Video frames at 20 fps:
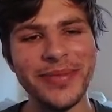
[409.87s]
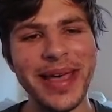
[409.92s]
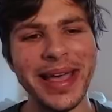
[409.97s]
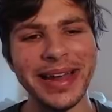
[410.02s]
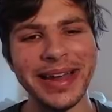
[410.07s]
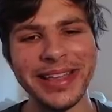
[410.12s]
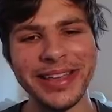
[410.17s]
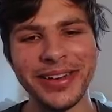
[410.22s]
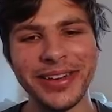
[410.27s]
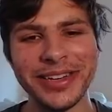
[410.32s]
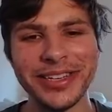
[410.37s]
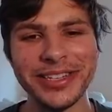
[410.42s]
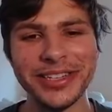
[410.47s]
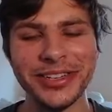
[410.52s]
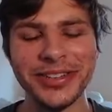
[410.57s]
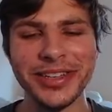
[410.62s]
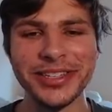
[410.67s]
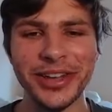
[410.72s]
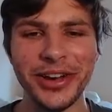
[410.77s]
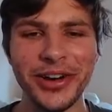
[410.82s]
mana, you can just do
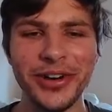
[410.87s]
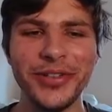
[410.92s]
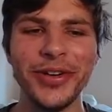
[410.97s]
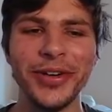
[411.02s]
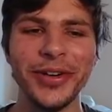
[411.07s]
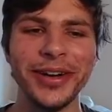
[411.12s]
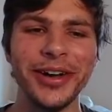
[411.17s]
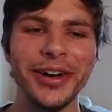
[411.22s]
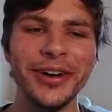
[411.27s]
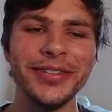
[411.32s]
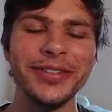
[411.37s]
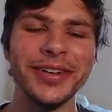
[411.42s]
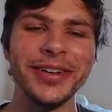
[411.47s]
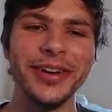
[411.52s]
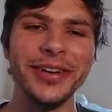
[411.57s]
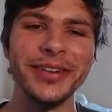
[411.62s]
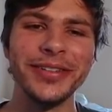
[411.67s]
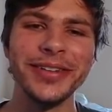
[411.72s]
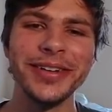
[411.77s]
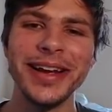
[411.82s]
this over and over and
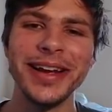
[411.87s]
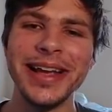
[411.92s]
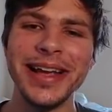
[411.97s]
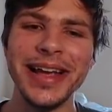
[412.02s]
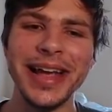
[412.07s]
over.